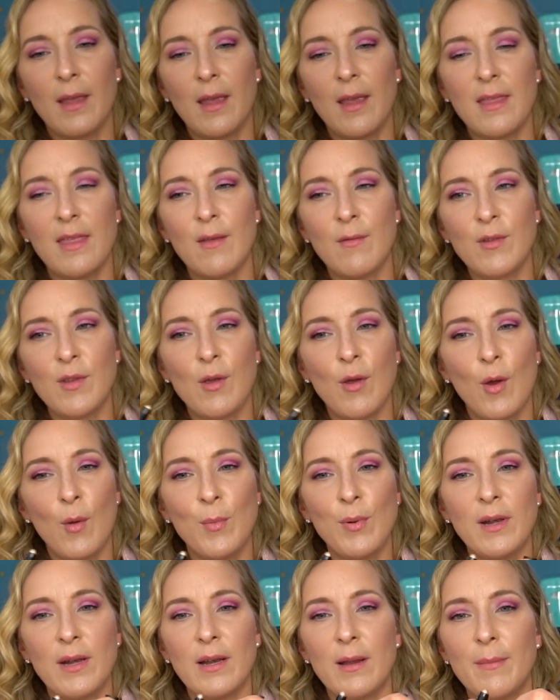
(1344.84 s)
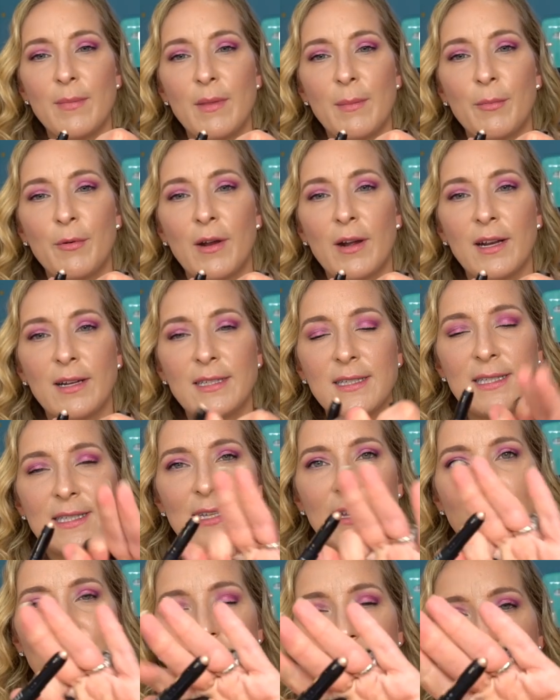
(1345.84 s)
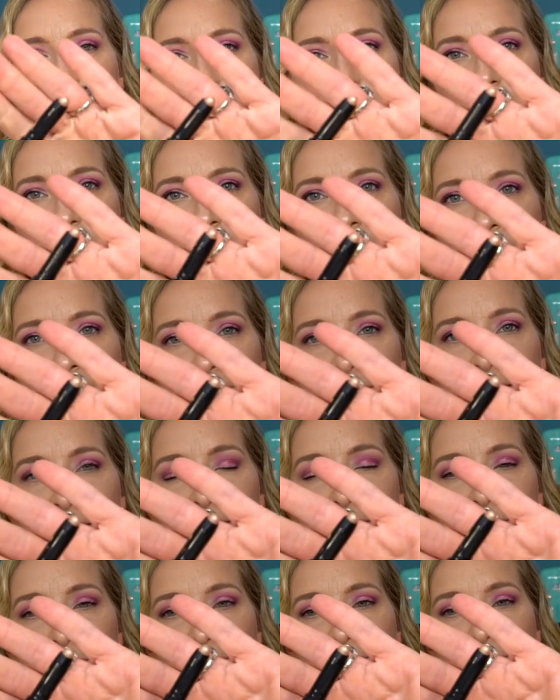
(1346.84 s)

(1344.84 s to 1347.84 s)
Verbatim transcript: and then when you open it up, the product itself is done in here.